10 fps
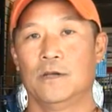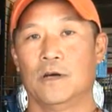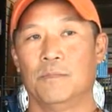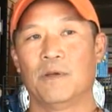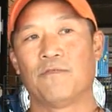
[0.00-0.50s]

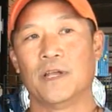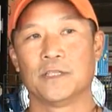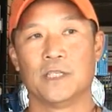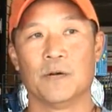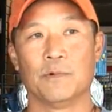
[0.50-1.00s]
my
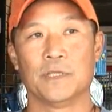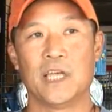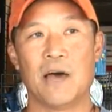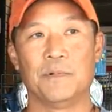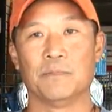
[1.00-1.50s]
friends tell me what's
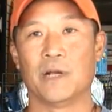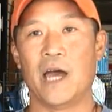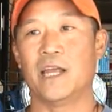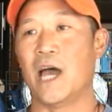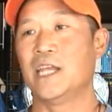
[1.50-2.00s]
happening. But
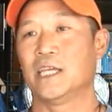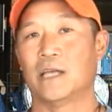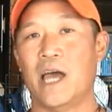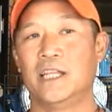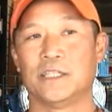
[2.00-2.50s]
I
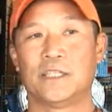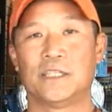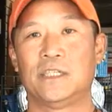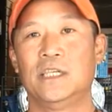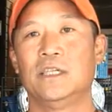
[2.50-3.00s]
didn't
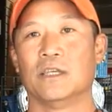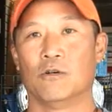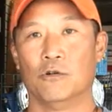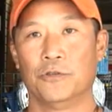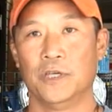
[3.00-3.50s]
see the
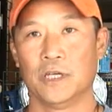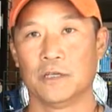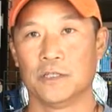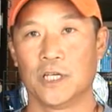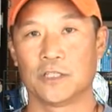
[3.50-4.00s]
whole thing
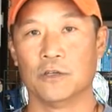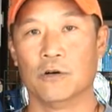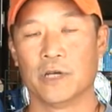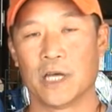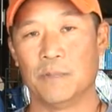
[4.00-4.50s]
just going.